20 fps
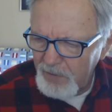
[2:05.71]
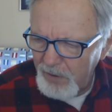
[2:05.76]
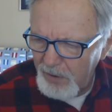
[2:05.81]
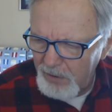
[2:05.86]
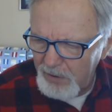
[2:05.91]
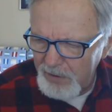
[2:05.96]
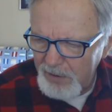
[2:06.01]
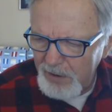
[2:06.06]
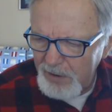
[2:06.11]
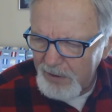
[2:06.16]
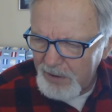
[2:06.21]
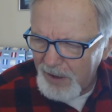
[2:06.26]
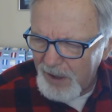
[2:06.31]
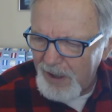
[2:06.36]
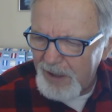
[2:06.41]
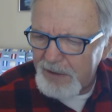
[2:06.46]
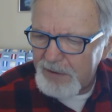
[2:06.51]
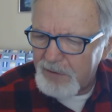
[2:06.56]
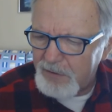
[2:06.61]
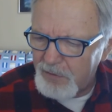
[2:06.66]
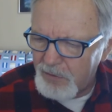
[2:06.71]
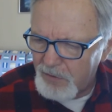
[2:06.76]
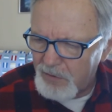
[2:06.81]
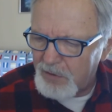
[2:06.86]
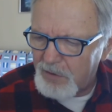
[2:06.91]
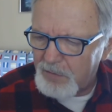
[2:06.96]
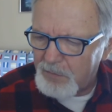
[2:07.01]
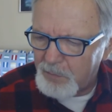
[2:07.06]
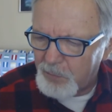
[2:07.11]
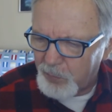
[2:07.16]
are they not
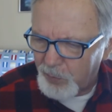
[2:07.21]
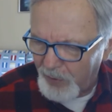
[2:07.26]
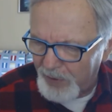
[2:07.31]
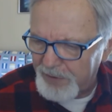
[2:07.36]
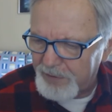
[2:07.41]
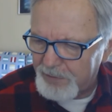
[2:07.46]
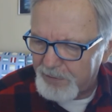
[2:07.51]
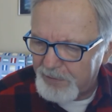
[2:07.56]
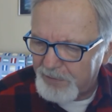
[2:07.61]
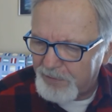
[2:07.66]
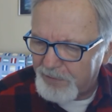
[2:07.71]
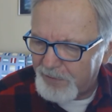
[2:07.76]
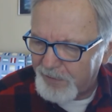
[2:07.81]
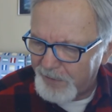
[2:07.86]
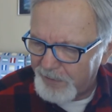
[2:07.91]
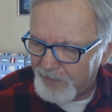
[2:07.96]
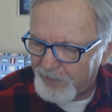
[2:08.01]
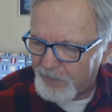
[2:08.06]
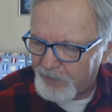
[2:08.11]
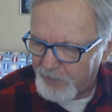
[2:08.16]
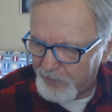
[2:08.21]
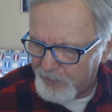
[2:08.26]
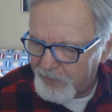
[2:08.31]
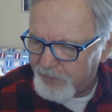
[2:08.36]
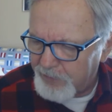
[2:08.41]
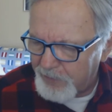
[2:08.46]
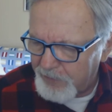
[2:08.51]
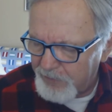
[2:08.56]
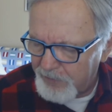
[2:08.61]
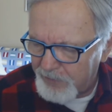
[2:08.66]
your brothers and
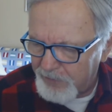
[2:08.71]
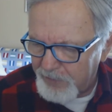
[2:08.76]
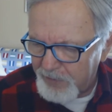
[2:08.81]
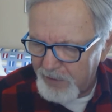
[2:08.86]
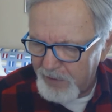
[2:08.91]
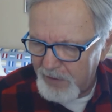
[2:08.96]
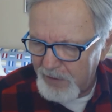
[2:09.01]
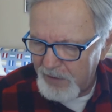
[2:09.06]
sisters?